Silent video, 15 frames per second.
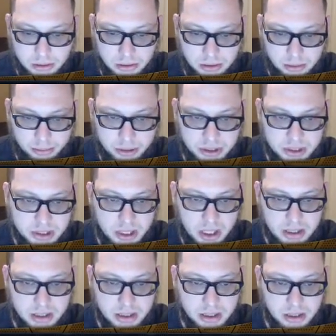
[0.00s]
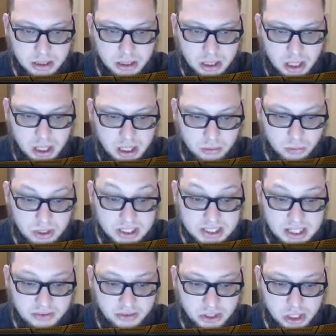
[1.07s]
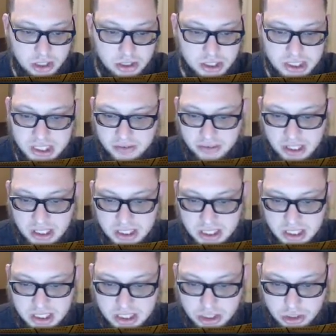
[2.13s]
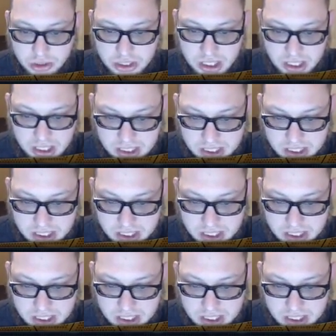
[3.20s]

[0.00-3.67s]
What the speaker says: the princess. It was $7.78. As you can see, it's